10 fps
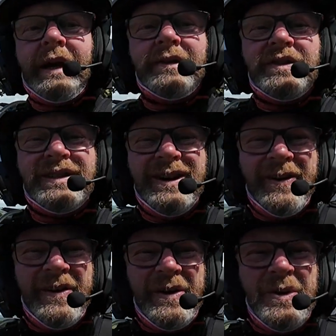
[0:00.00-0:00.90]
else has gone
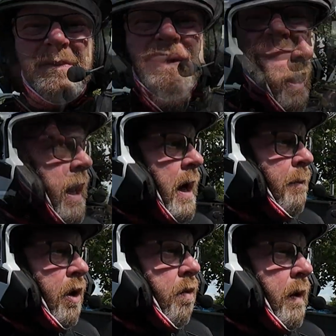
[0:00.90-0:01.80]
home,
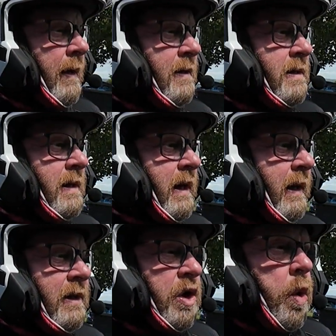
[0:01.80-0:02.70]
but whilst
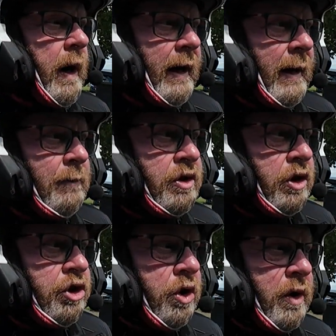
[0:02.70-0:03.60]
it's quiet, I'm just
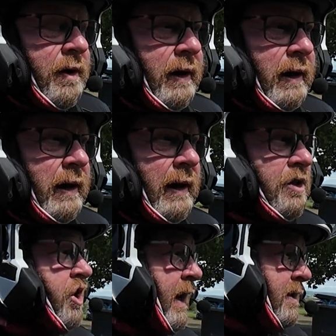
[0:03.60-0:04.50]
going to show you the
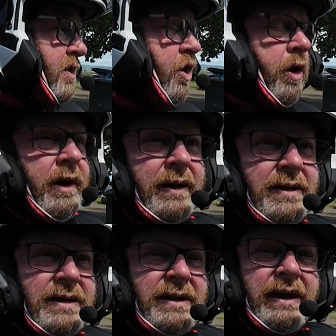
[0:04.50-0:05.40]
gents
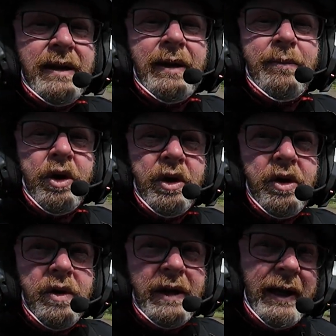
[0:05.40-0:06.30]
toilets. I'm not going to
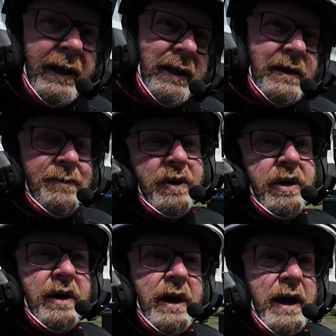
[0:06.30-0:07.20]
go in the ladies, but
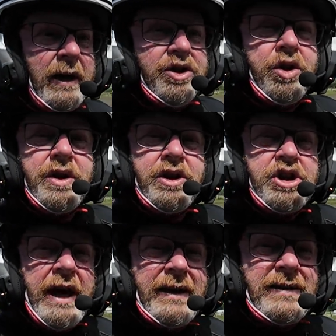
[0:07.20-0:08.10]
I'll show you the
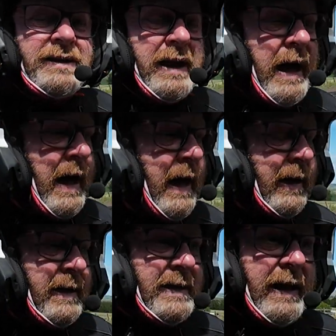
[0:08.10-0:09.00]
gents,
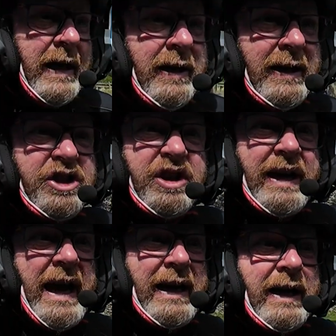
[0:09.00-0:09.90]
and at least you
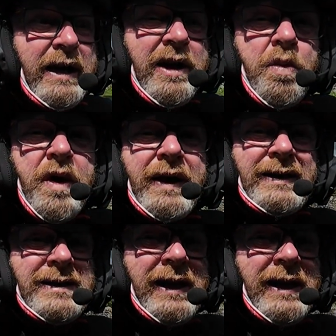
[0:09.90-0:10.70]
get an idea what that's